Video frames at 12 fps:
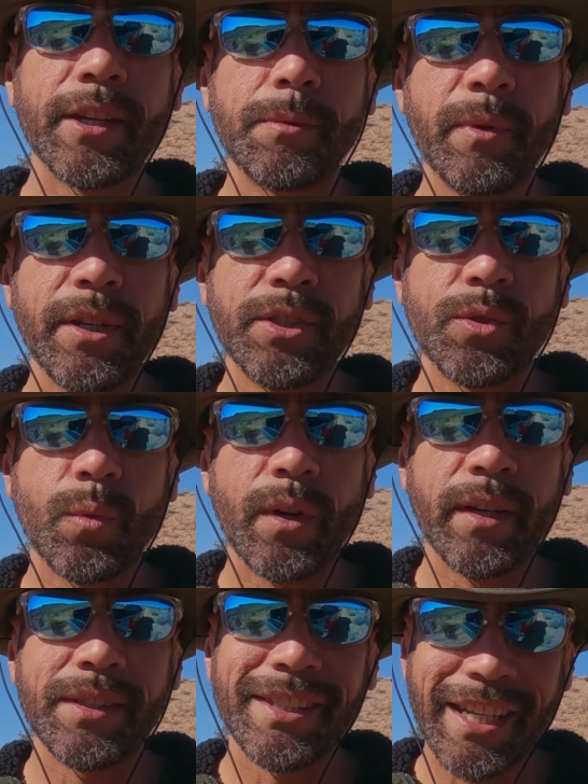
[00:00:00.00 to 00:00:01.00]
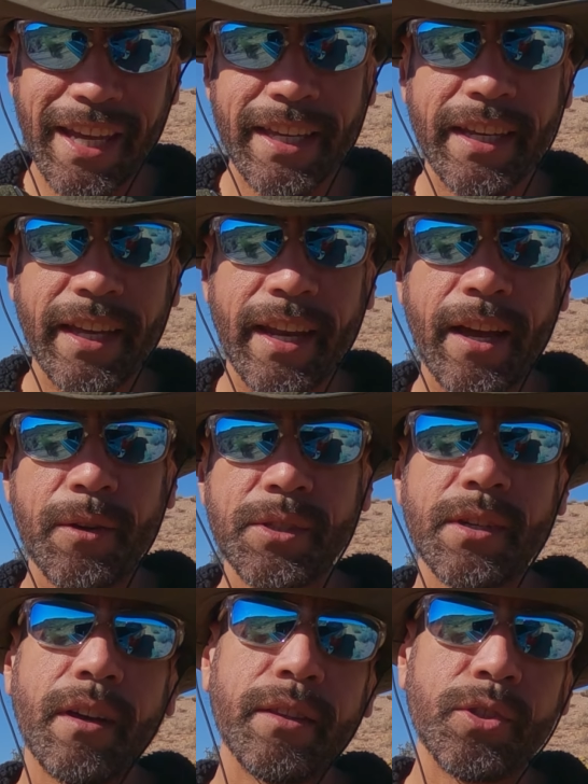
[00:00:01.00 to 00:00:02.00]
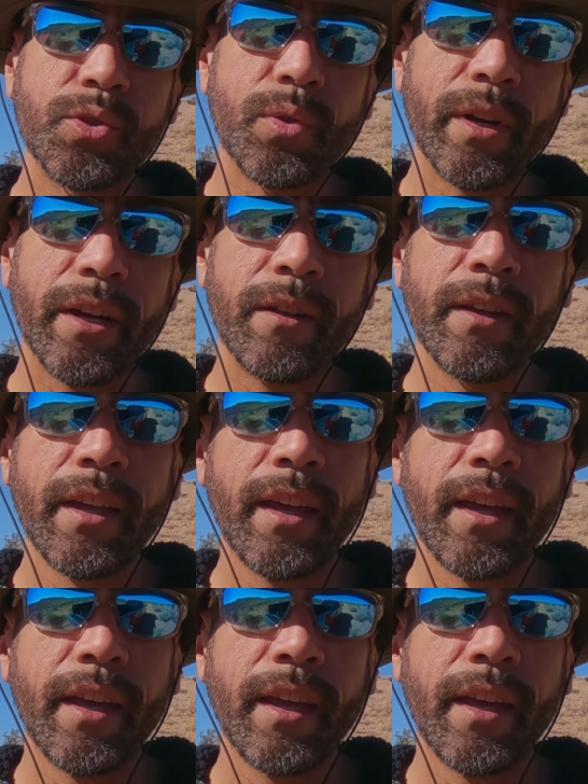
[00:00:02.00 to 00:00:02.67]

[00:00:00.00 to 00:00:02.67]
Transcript: experience was taking it out on the trail,